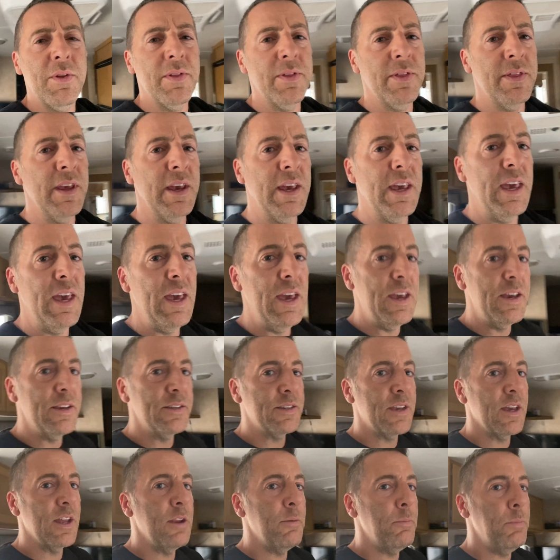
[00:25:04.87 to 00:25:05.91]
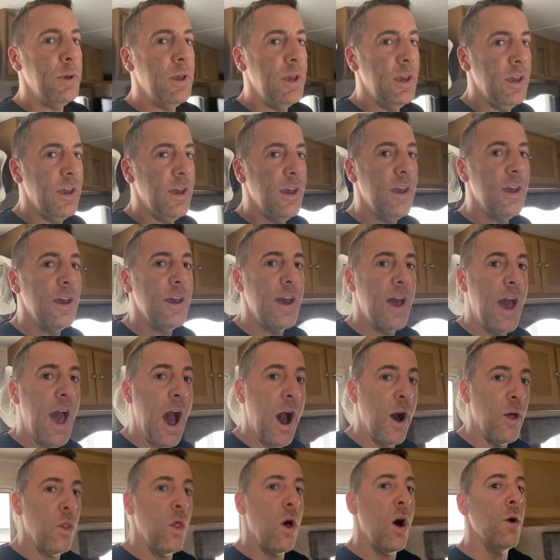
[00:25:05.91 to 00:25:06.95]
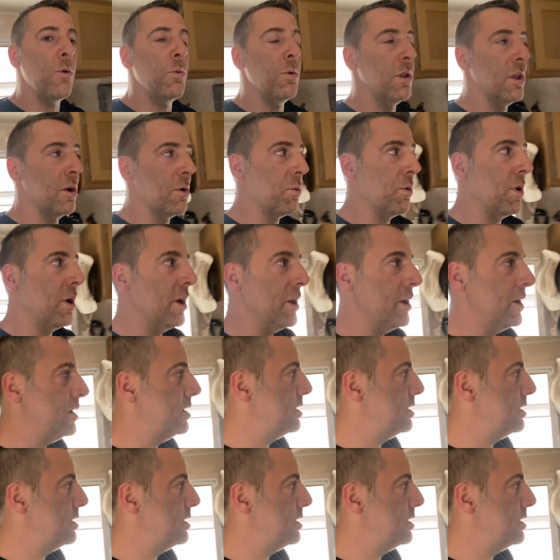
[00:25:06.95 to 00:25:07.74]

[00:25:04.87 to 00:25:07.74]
The key is going to be how long will it run.